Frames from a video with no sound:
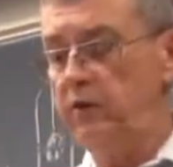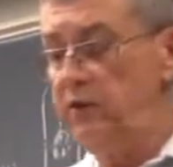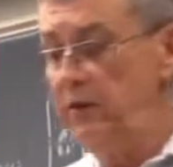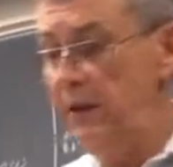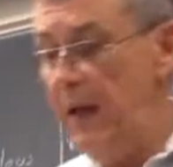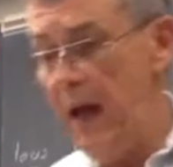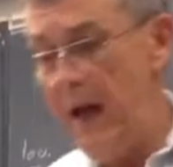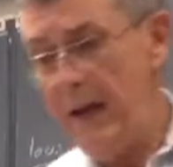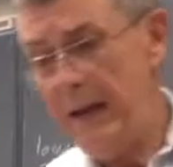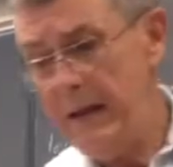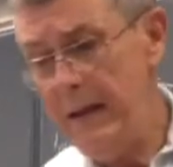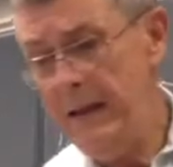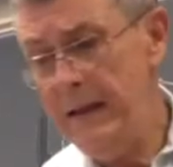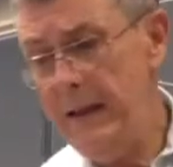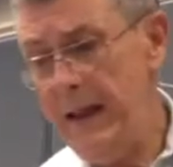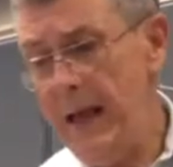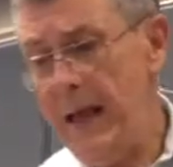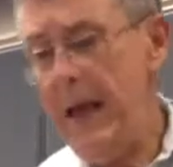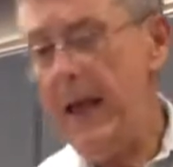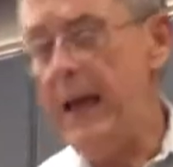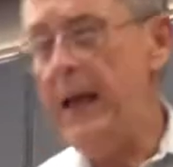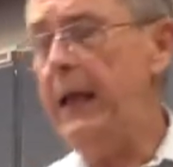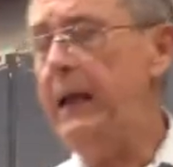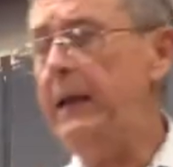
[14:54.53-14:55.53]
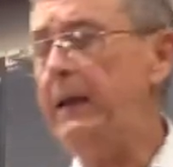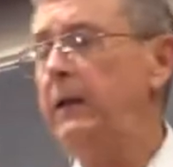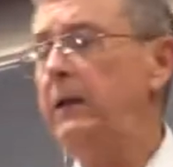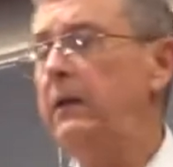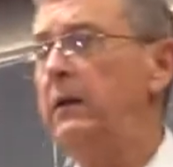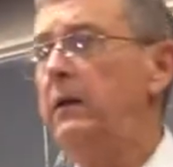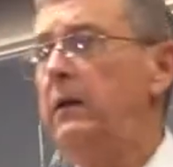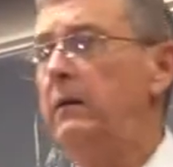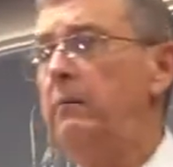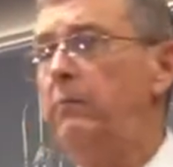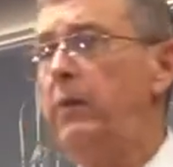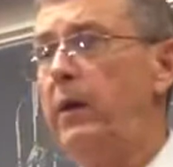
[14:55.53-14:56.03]
not in that,
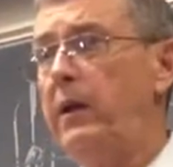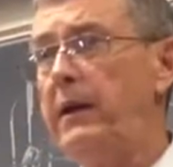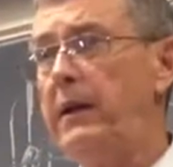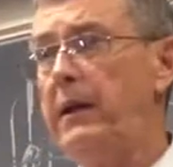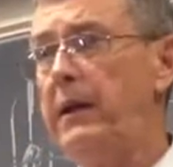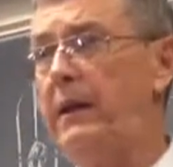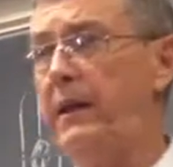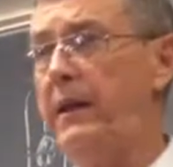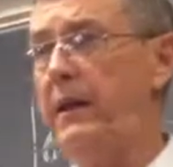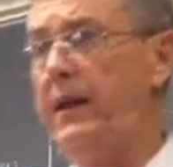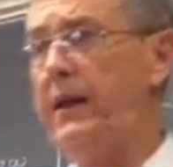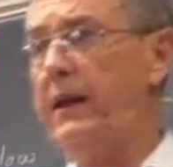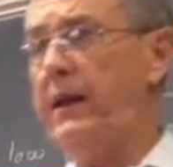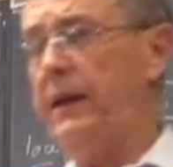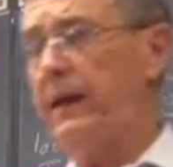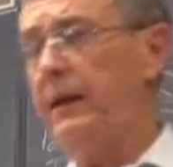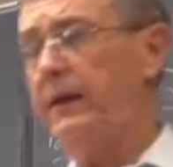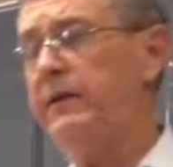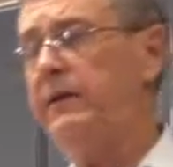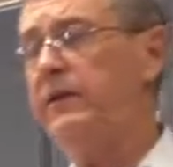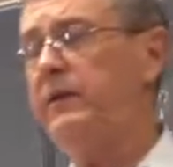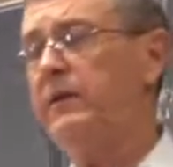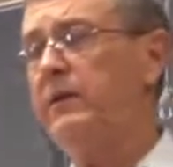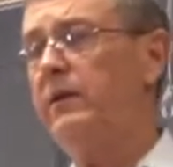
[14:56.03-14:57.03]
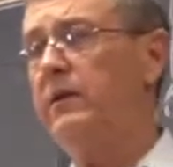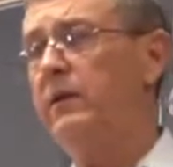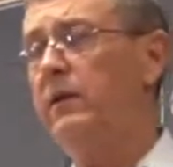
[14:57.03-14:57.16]
but in this,